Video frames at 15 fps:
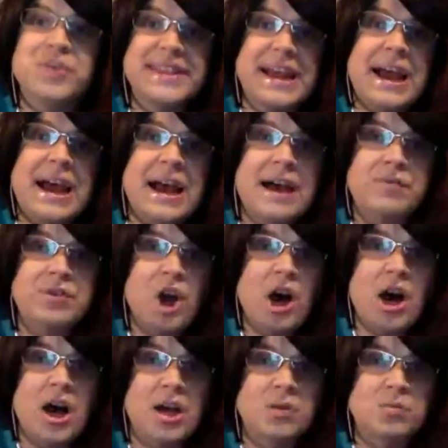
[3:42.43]
a
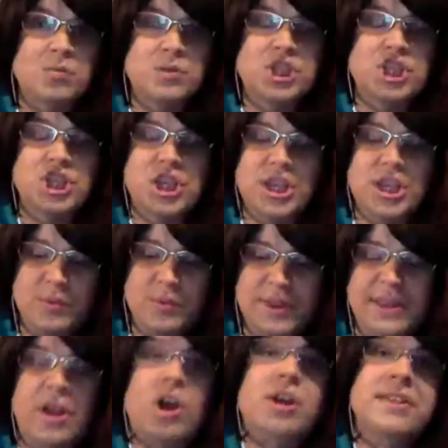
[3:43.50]
have-not, which she was
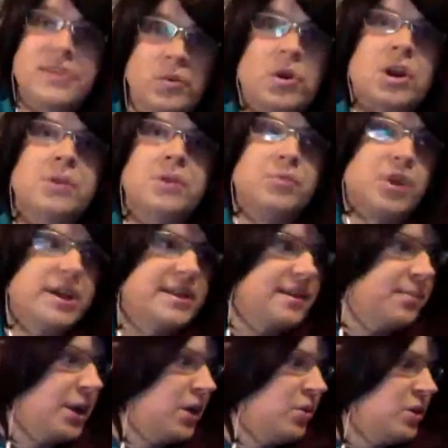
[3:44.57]
also not impressed
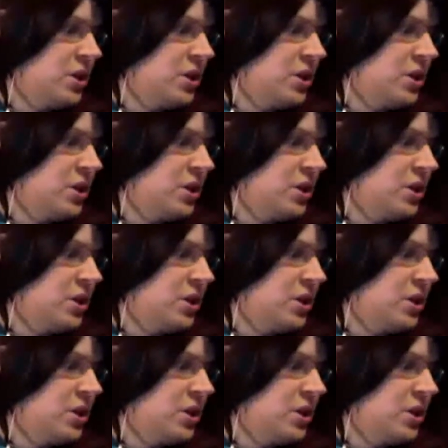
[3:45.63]
about.